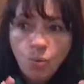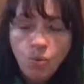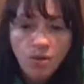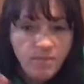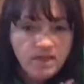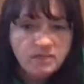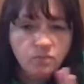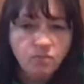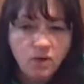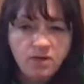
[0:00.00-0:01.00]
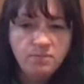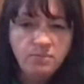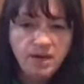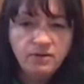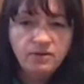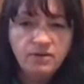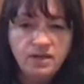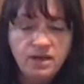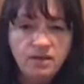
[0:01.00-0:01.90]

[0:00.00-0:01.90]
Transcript: What makes one better than the